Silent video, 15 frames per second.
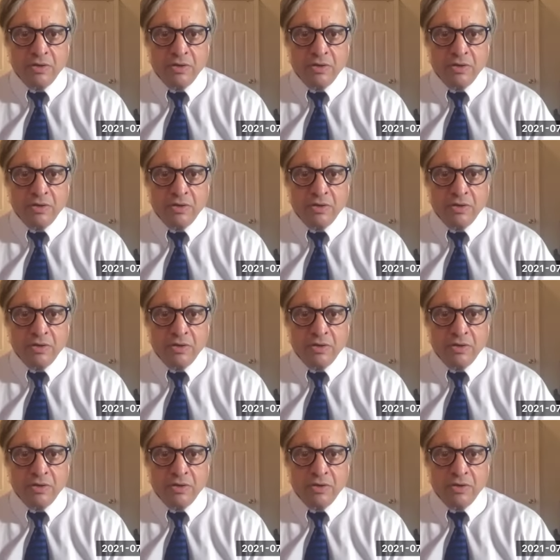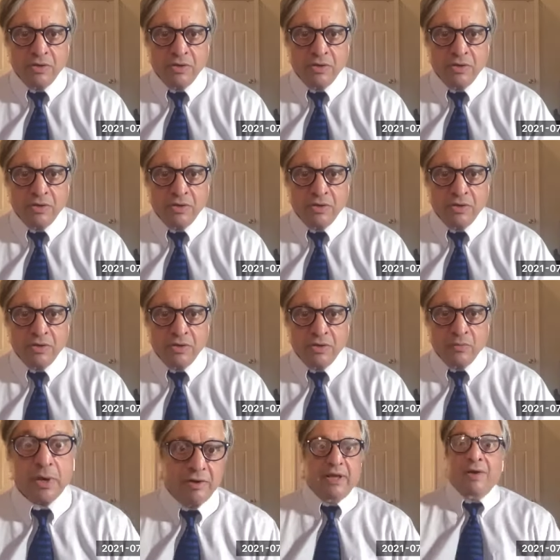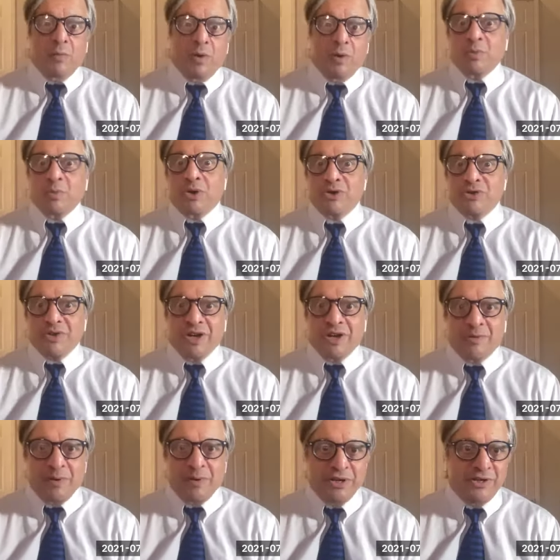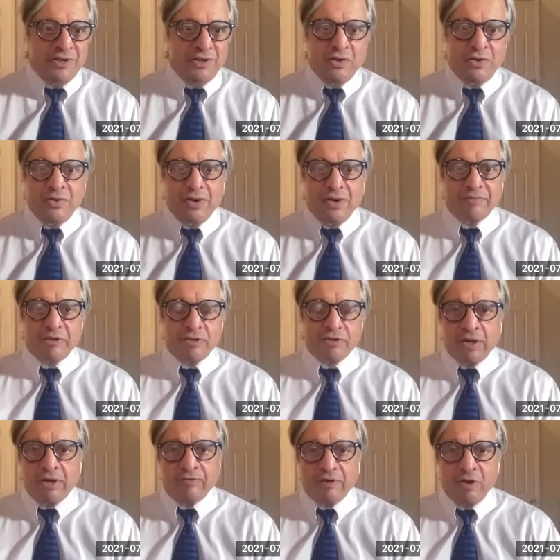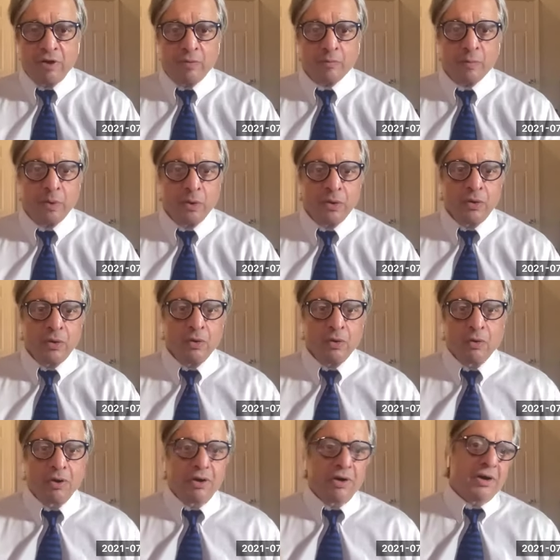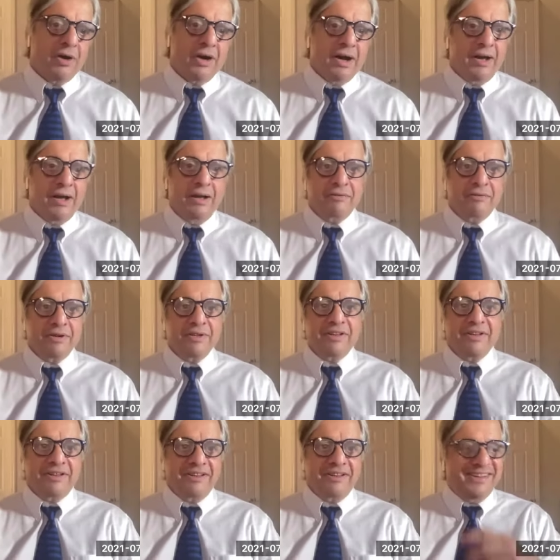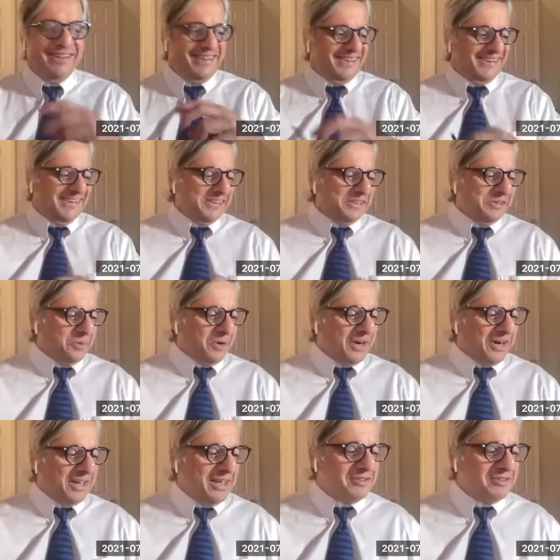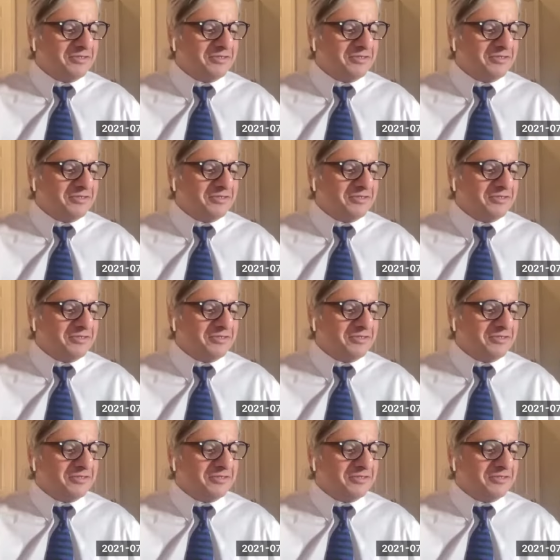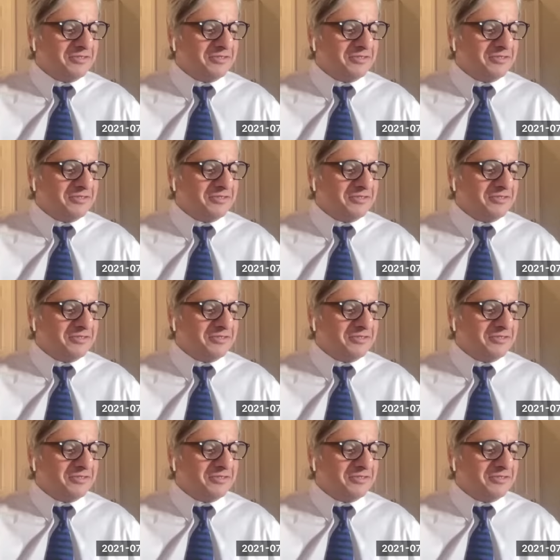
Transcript: whether it's a positive trigger of like, I want one more drink, but you know you have to drive home, or I really want a kiss from this person